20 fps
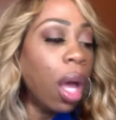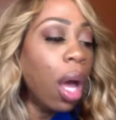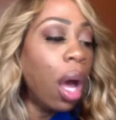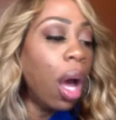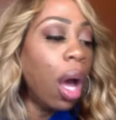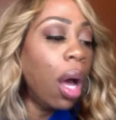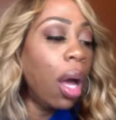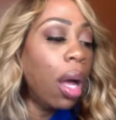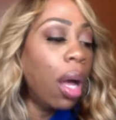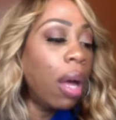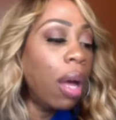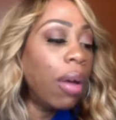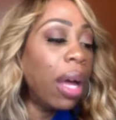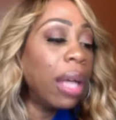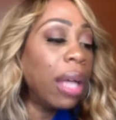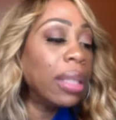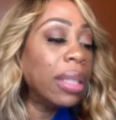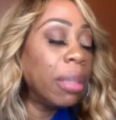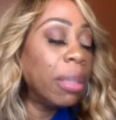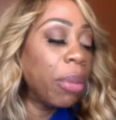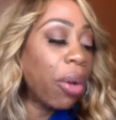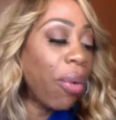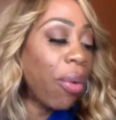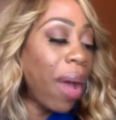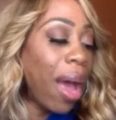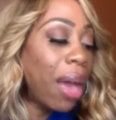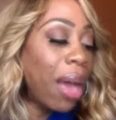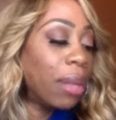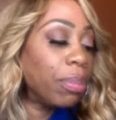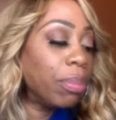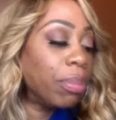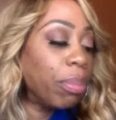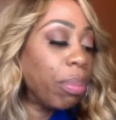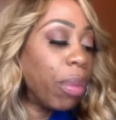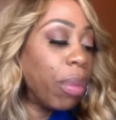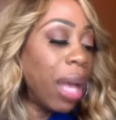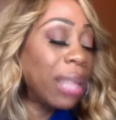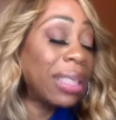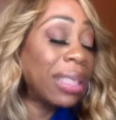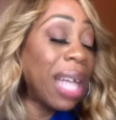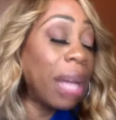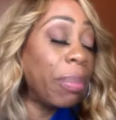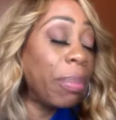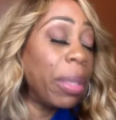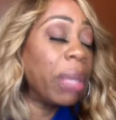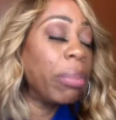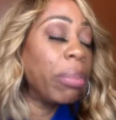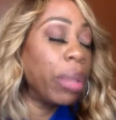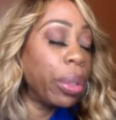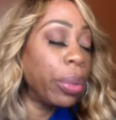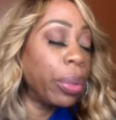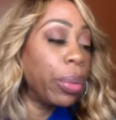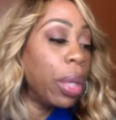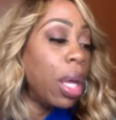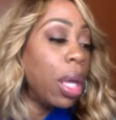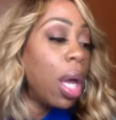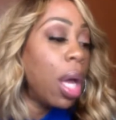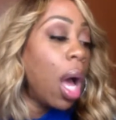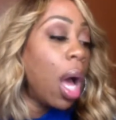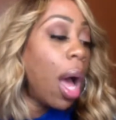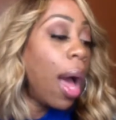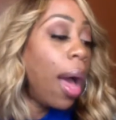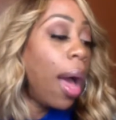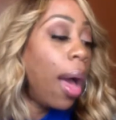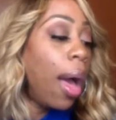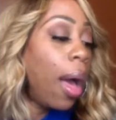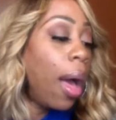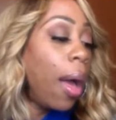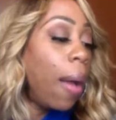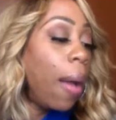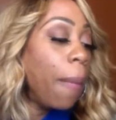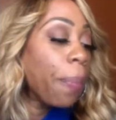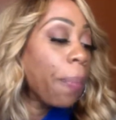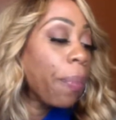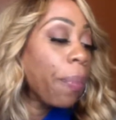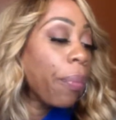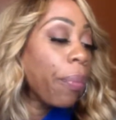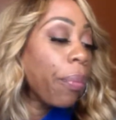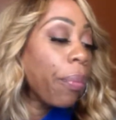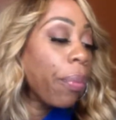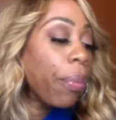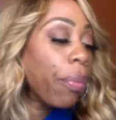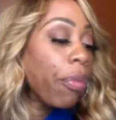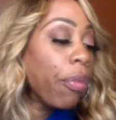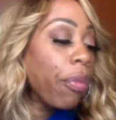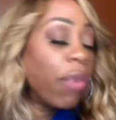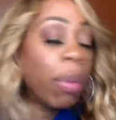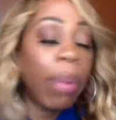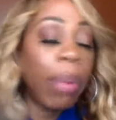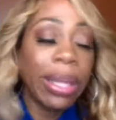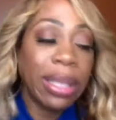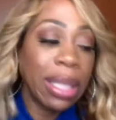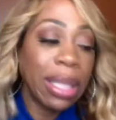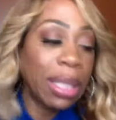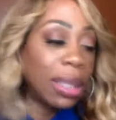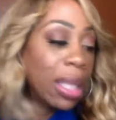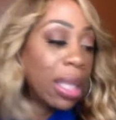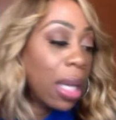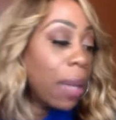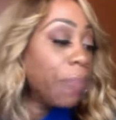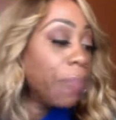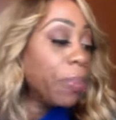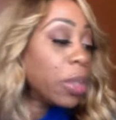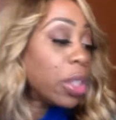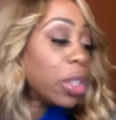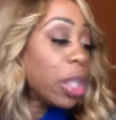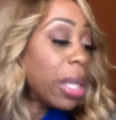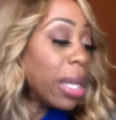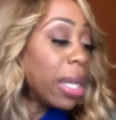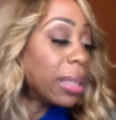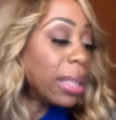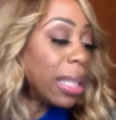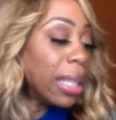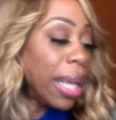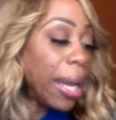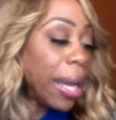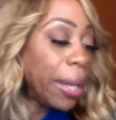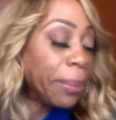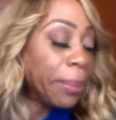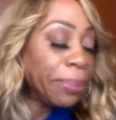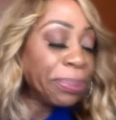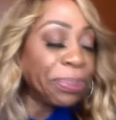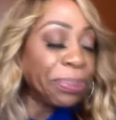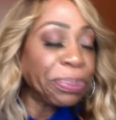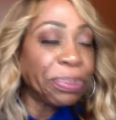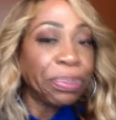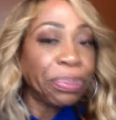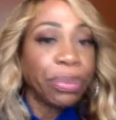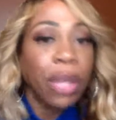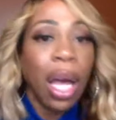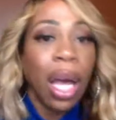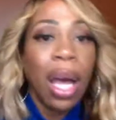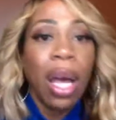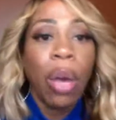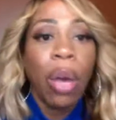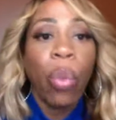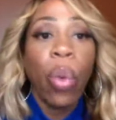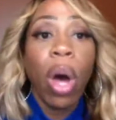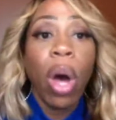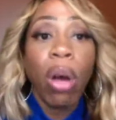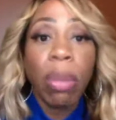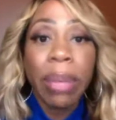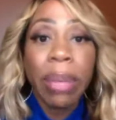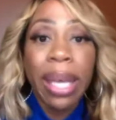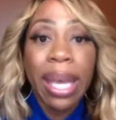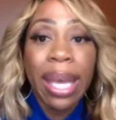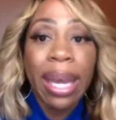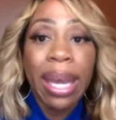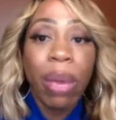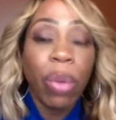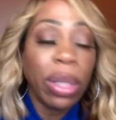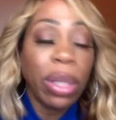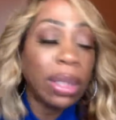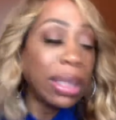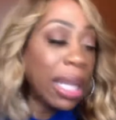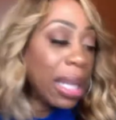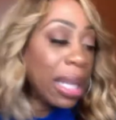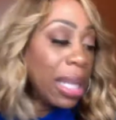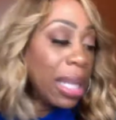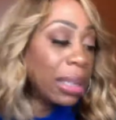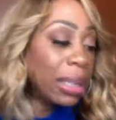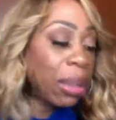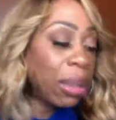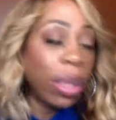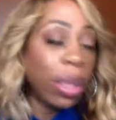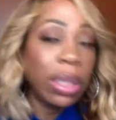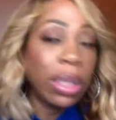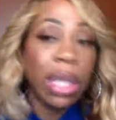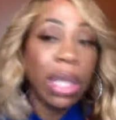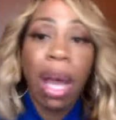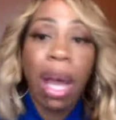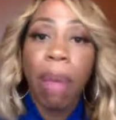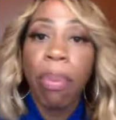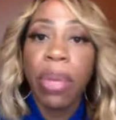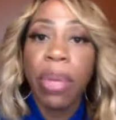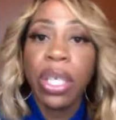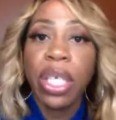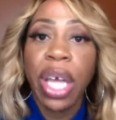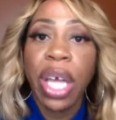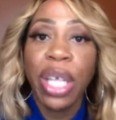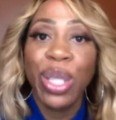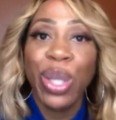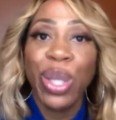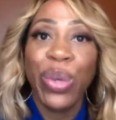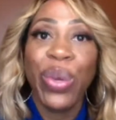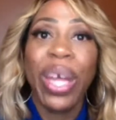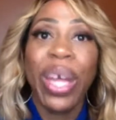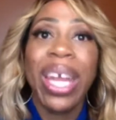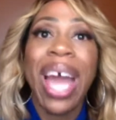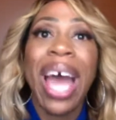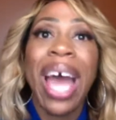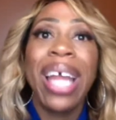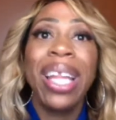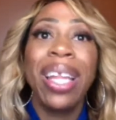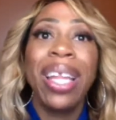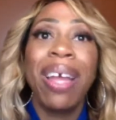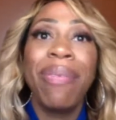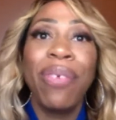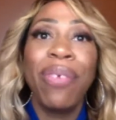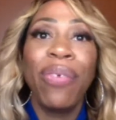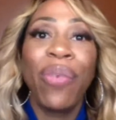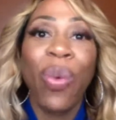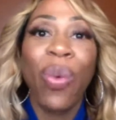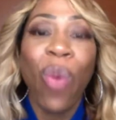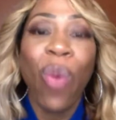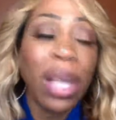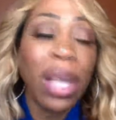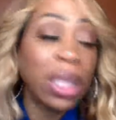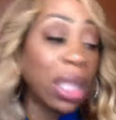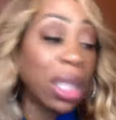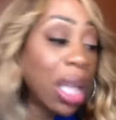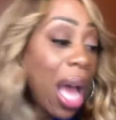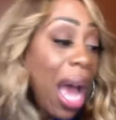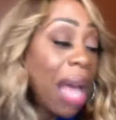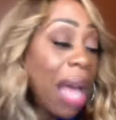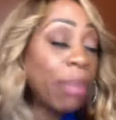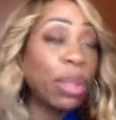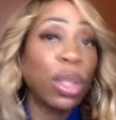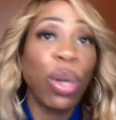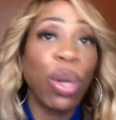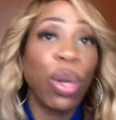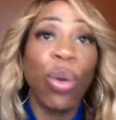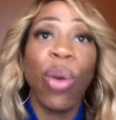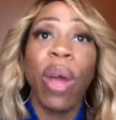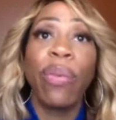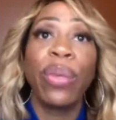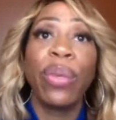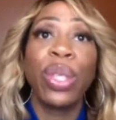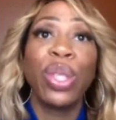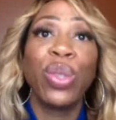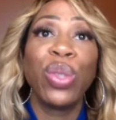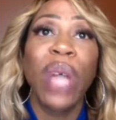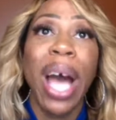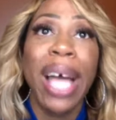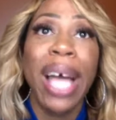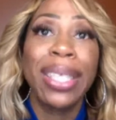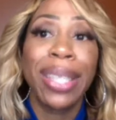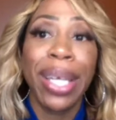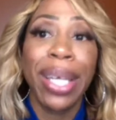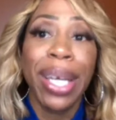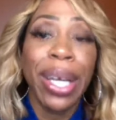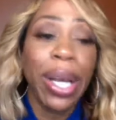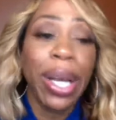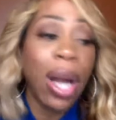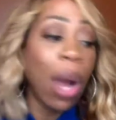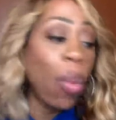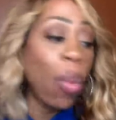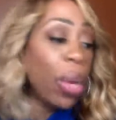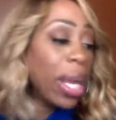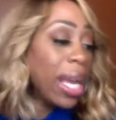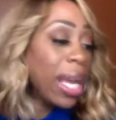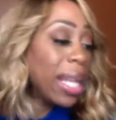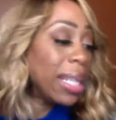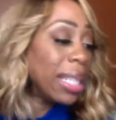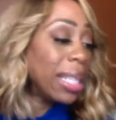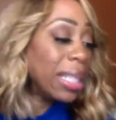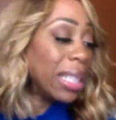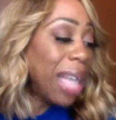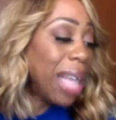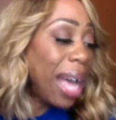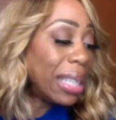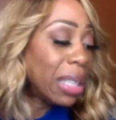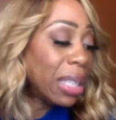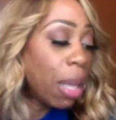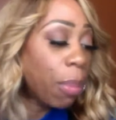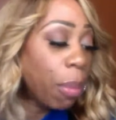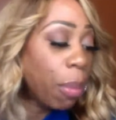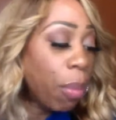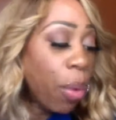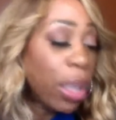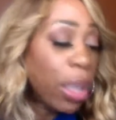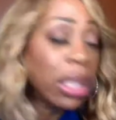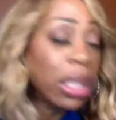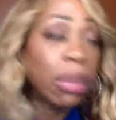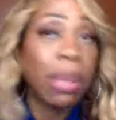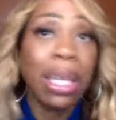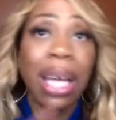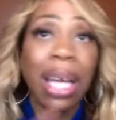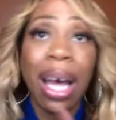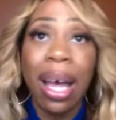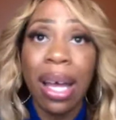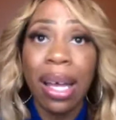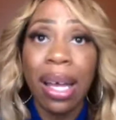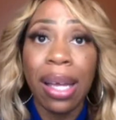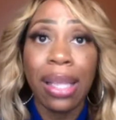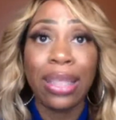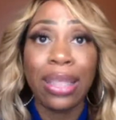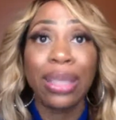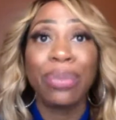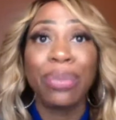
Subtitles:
a Democrat, has not been blue for presidency. So here's the thing. Welcome again. I want to say this. I want to tell you I appreciate you and I love you for watching. I am so grateful that you guys are here. I want to hit these last couple points because